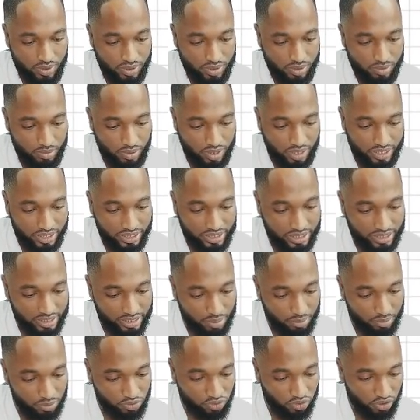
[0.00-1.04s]
But this is
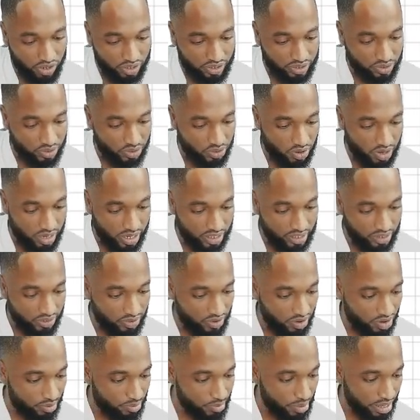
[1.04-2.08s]
some drawing, so you'll get to
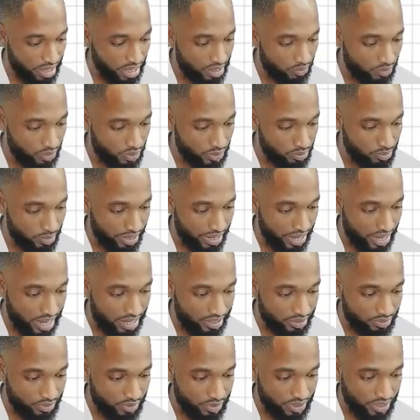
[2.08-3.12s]
rock back and watch my
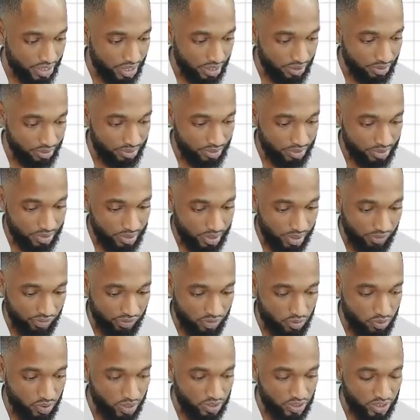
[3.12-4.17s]
artwork here. If you're
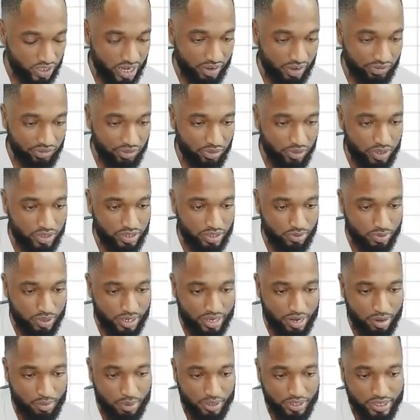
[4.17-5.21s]
watching afterwards, we
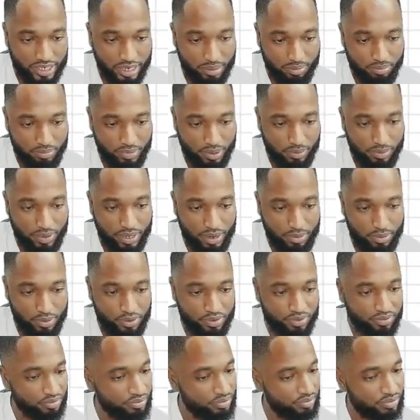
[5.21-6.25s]
double tap maybe
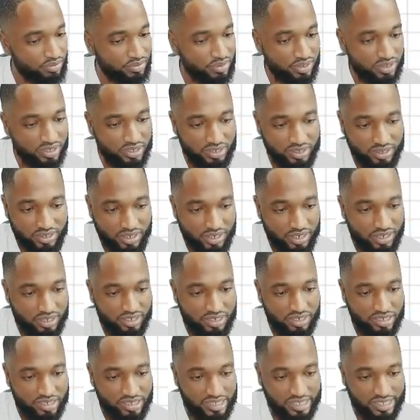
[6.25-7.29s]
about
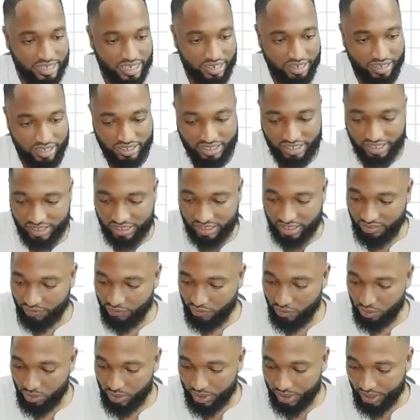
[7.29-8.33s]
30 seconds into the
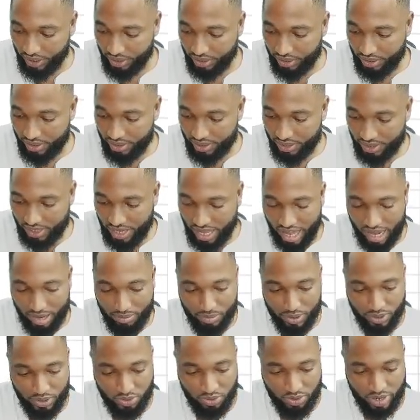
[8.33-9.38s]
future. I'll
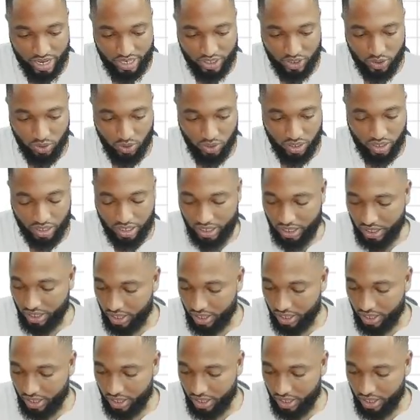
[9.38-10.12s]
meet you there shortly.